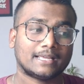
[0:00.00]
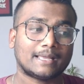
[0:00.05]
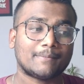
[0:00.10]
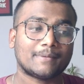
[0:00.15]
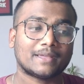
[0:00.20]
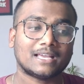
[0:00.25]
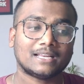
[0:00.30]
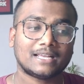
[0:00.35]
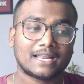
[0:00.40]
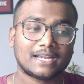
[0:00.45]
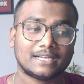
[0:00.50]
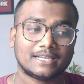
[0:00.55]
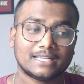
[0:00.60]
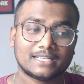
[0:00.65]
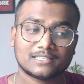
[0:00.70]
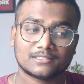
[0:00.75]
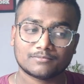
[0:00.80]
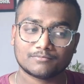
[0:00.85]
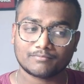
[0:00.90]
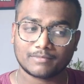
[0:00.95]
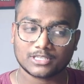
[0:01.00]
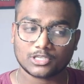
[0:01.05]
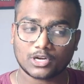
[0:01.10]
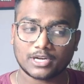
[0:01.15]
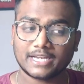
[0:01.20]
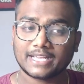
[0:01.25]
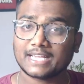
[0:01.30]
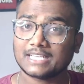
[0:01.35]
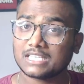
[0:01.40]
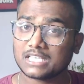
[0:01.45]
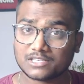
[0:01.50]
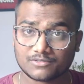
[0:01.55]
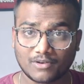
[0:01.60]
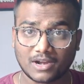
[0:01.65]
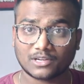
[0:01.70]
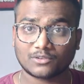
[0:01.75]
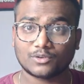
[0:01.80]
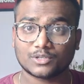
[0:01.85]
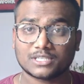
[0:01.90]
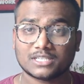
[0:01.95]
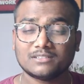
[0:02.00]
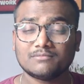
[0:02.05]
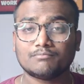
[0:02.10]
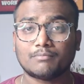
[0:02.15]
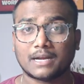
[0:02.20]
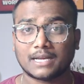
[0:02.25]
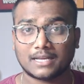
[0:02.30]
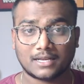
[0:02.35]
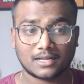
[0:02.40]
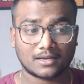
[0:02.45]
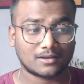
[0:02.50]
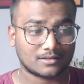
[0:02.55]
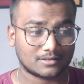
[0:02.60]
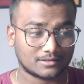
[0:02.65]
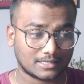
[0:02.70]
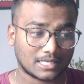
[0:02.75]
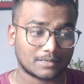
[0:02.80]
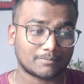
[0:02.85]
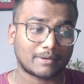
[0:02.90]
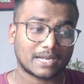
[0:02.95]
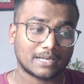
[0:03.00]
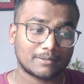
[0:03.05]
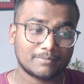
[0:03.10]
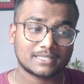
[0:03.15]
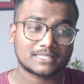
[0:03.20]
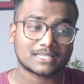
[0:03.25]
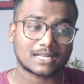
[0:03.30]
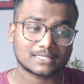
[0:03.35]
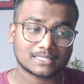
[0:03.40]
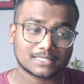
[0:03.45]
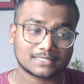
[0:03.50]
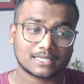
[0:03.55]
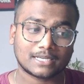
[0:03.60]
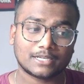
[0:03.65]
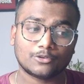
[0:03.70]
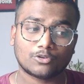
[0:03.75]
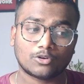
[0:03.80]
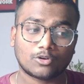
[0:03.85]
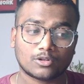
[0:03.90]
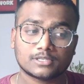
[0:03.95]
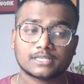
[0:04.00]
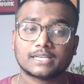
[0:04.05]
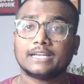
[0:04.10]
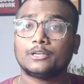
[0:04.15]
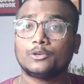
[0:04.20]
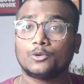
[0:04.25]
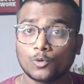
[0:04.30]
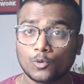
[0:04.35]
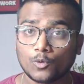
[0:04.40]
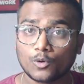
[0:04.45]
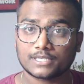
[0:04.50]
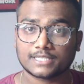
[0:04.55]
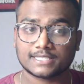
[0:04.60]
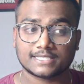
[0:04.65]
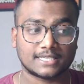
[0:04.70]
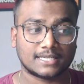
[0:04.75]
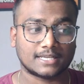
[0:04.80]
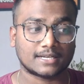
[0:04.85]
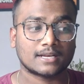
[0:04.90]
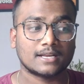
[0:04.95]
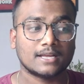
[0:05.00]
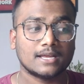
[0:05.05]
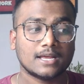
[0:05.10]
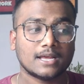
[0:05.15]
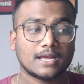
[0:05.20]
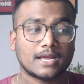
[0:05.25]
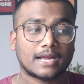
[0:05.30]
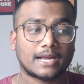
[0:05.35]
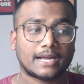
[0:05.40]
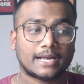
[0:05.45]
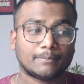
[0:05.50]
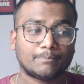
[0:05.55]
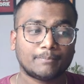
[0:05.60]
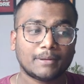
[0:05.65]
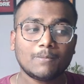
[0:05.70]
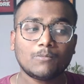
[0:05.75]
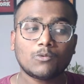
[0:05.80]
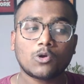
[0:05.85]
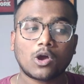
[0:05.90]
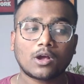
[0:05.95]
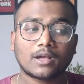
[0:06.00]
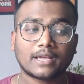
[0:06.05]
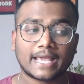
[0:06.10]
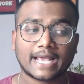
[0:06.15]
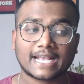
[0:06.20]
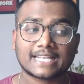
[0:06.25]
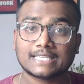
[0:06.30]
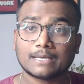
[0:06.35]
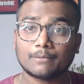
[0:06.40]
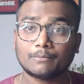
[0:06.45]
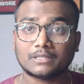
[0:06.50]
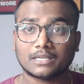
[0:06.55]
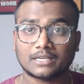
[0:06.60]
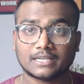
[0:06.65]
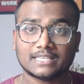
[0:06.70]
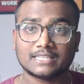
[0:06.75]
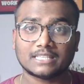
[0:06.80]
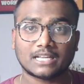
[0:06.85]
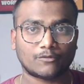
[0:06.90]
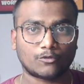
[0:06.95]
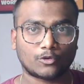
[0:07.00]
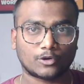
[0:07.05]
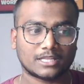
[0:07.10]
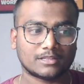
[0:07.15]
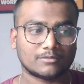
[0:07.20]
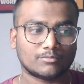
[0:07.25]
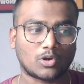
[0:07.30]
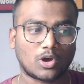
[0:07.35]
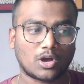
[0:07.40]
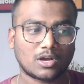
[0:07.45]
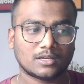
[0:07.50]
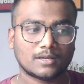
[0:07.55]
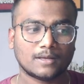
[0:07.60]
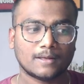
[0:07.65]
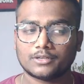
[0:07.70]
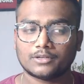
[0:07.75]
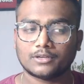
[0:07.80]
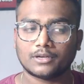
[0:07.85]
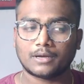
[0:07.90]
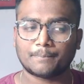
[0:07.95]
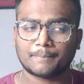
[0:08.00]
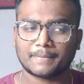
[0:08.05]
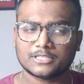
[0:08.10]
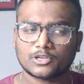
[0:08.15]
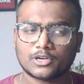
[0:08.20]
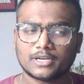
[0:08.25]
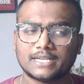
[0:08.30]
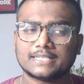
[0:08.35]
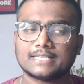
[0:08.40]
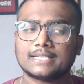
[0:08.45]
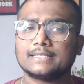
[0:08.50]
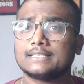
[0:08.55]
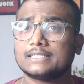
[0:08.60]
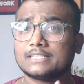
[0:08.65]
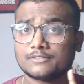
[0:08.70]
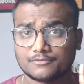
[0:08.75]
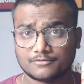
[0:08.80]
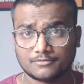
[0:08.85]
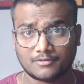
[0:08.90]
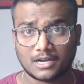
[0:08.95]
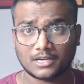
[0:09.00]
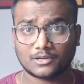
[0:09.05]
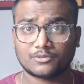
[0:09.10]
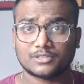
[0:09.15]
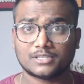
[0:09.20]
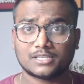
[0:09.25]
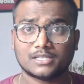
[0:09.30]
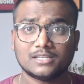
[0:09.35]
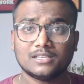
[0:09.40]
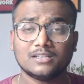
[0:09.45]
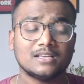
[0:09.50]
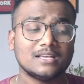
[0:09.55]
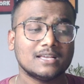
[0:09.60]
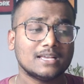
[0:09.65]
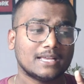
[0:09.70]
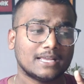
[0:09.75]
Chemical kinetics, majority cases one question, but there might be chances that you will also get two questions here. And P block, except 13th and 14th block, majority chances one question,